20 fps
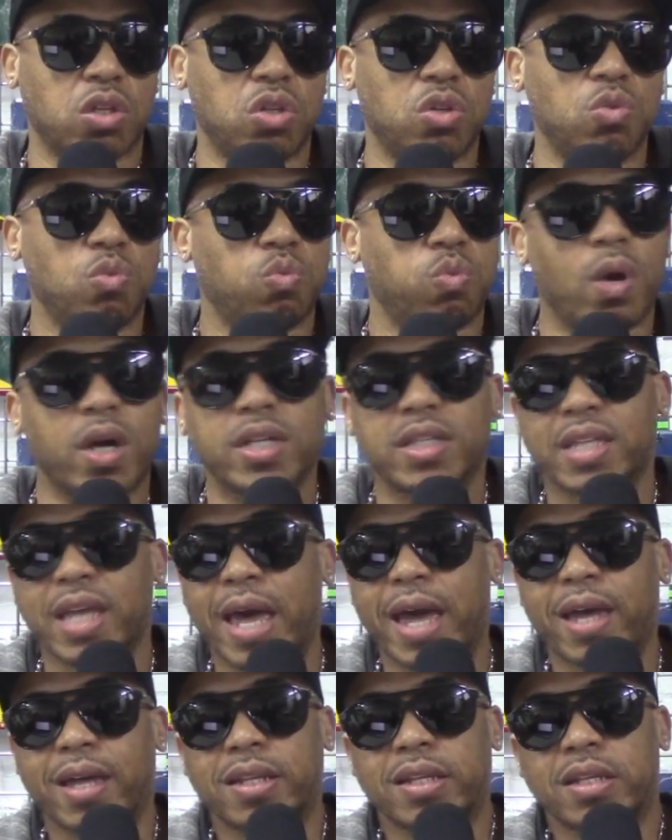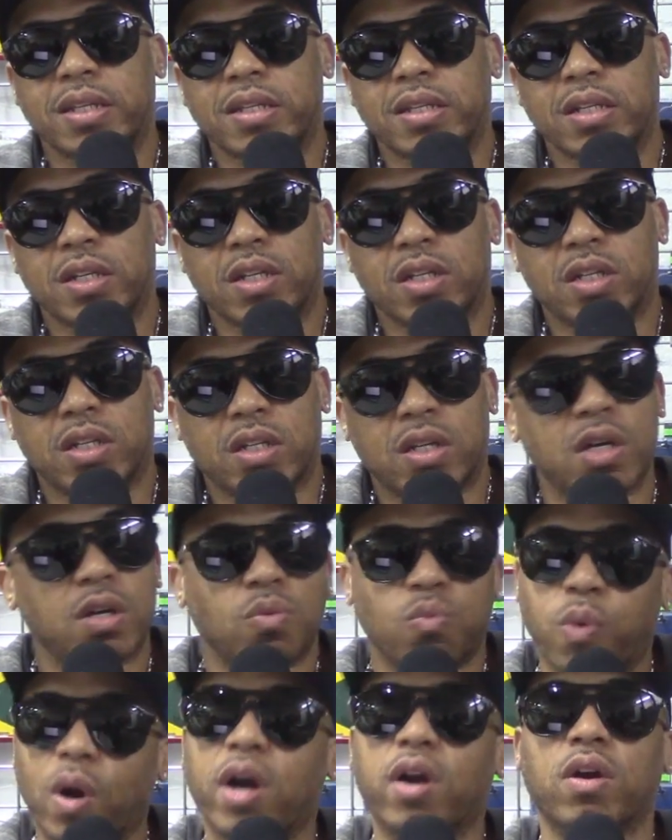you want that
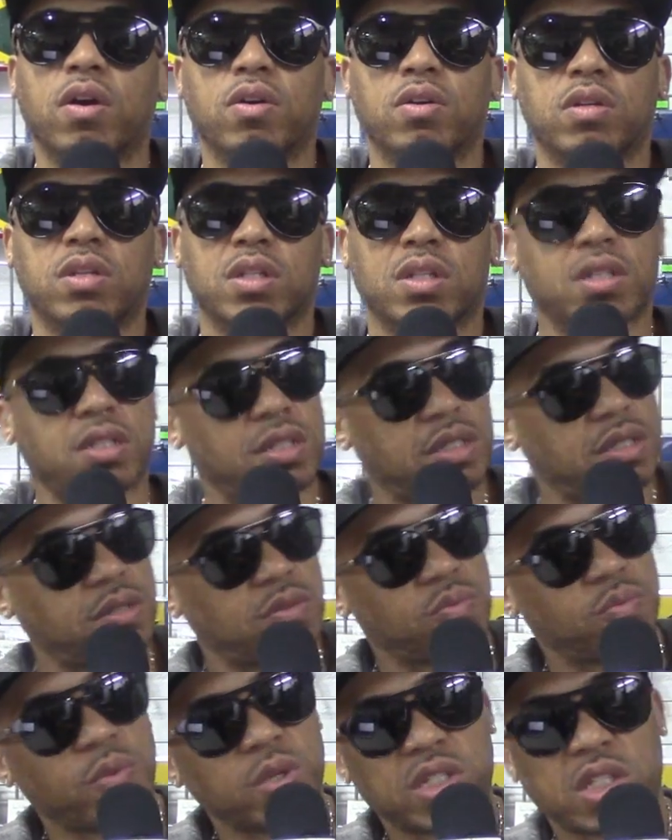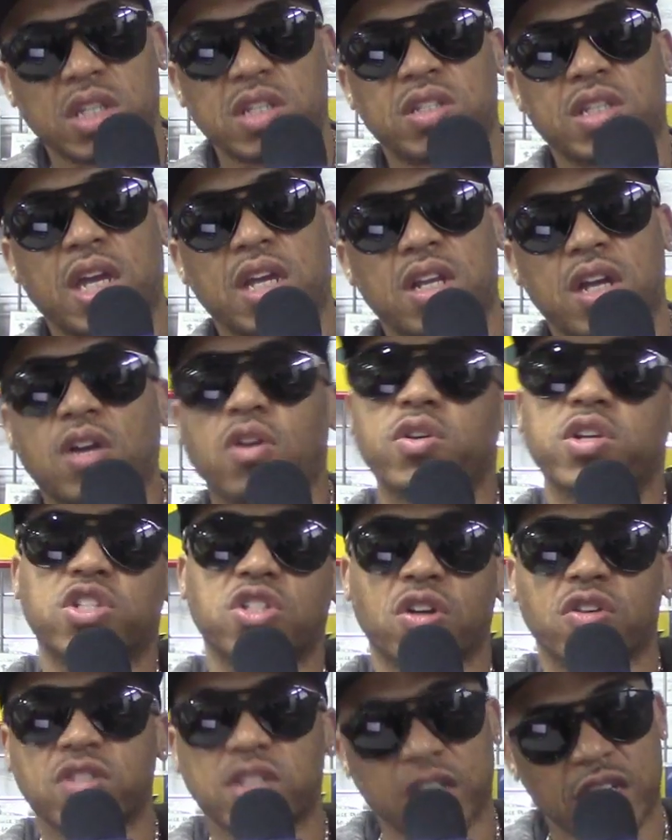good word. What they say, they go to
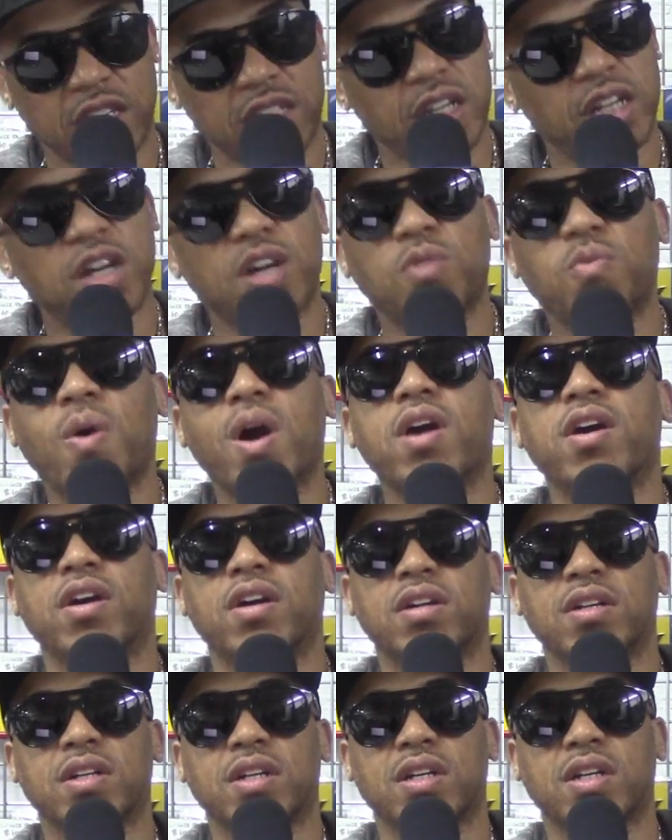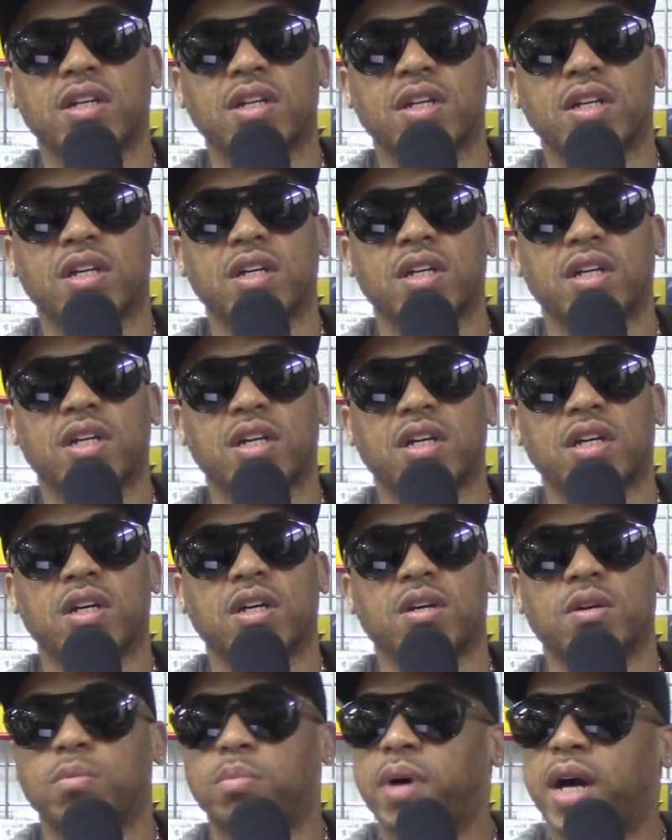church to get the good word.
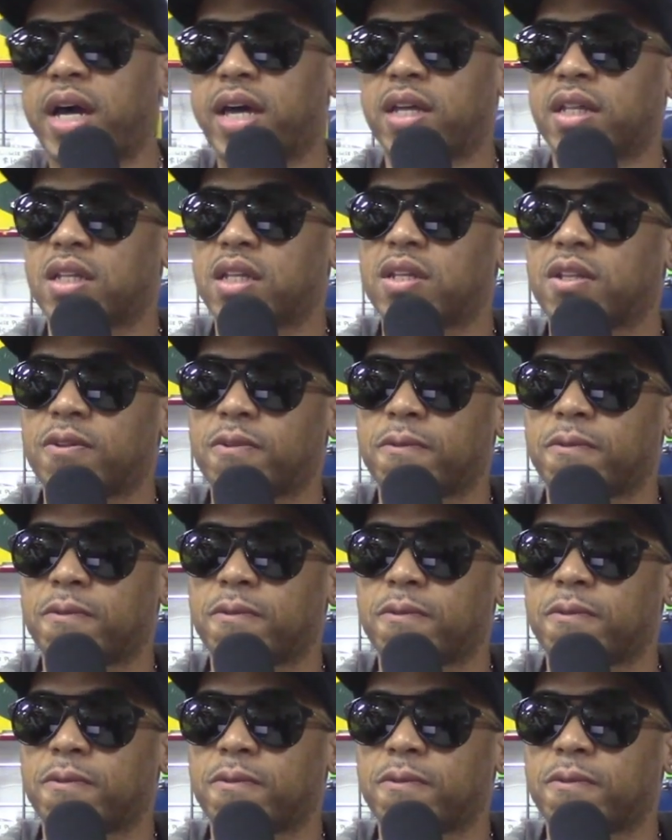But